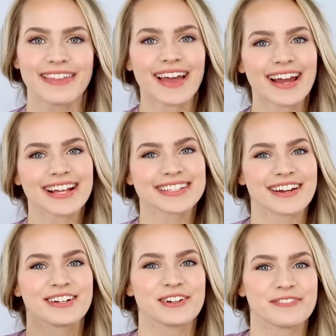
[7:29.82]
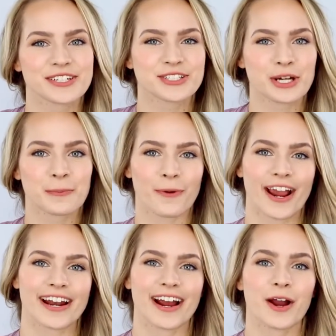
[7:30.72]
And that is how to do a fishtail
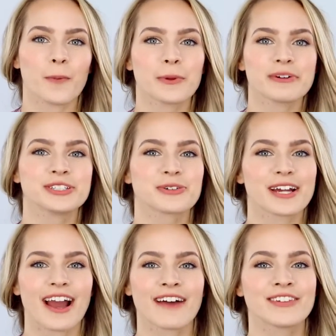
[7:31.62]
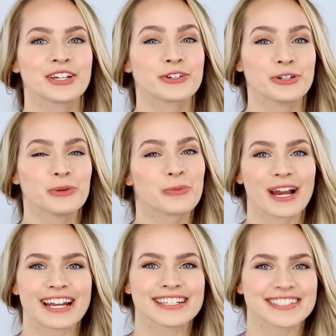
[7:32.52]
braid. I hope you enjoy having your new
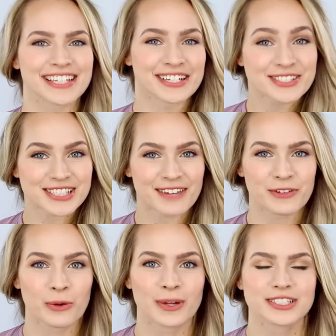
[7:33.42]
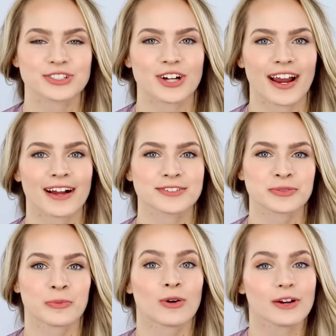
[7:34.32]
braiding skills. If you want to try out
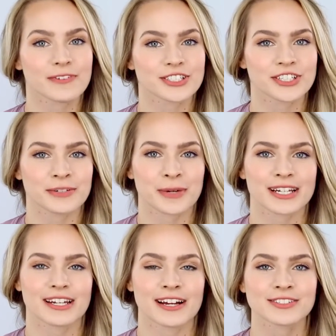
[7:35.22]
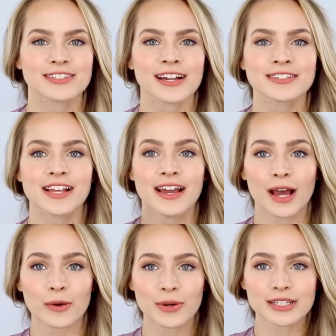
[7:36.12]
some more fishtail braided hairstyles,
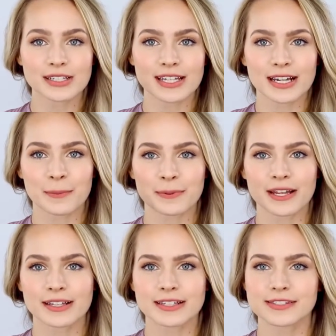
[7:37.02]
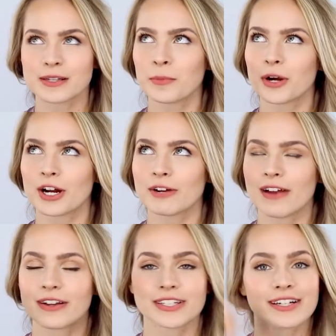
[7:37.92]
I'm going to link a playlist somewhere
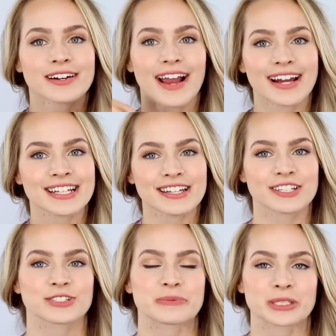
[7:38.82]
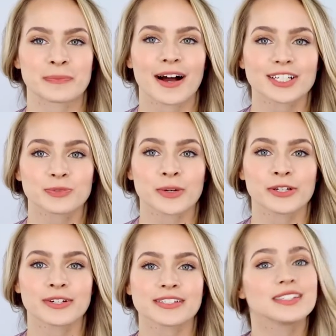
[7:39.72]
around here and in the description box where
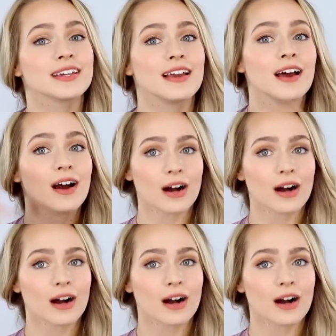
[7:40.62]
you can see